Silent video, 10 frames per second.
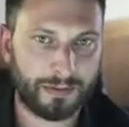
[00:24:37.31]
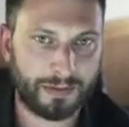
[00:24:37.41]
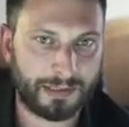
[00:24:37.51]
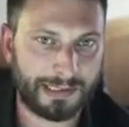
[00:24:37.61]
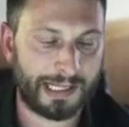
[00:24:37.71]

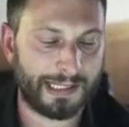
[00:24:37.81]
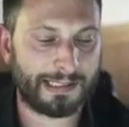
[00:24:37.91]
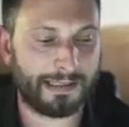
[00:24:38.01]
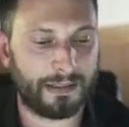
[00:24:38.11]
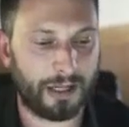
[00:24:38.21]
get
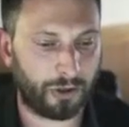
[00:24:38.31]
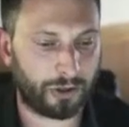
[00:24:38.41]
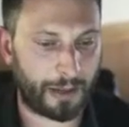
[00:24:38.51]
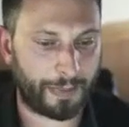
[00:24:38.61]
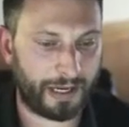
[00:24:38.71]
it looked
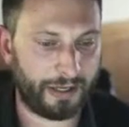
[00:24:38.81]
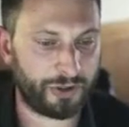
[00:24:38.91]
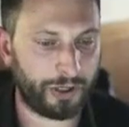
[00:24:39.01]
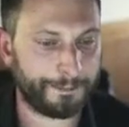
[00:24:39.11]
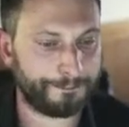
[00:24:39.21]
at by an
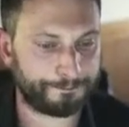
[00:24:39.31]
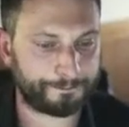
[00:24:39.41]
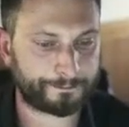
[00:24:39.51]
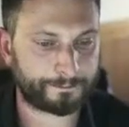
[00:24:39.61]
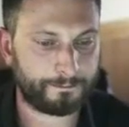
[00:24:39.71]
engineer.
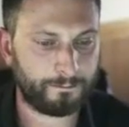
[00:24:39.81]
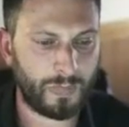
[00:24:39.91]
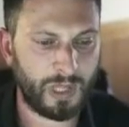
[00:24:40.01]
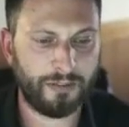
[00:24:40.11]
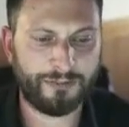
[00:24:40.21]

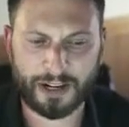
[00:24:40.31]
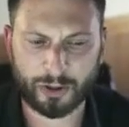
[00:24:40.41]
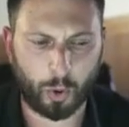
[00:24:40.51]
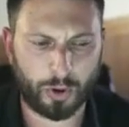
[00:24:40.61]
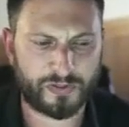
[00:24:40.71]
Find a
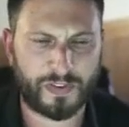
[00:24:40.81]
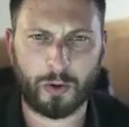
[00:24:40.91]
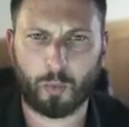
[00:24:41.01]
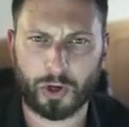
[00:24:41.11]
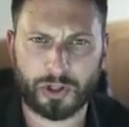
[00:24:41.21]
course, find a
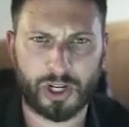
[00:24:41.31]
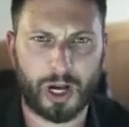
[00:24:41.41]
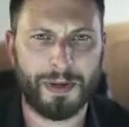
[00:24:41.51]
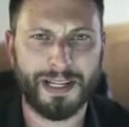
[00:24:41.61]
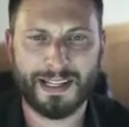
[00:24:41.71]

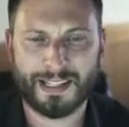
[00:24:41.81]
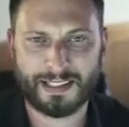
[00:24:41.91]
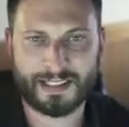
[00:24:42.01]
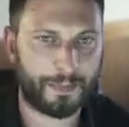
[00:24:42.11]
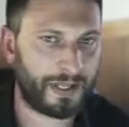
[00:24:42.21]
workshop,
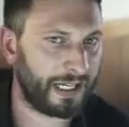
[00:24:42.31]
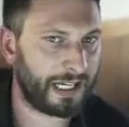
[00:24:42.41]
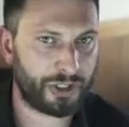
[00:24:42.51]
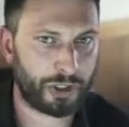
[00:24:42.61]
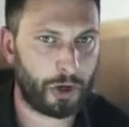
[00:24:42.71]
something to get
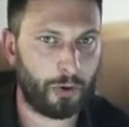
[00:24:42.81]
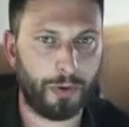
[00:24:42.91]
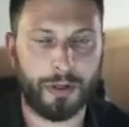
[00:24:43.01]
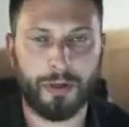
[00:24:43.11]
you going.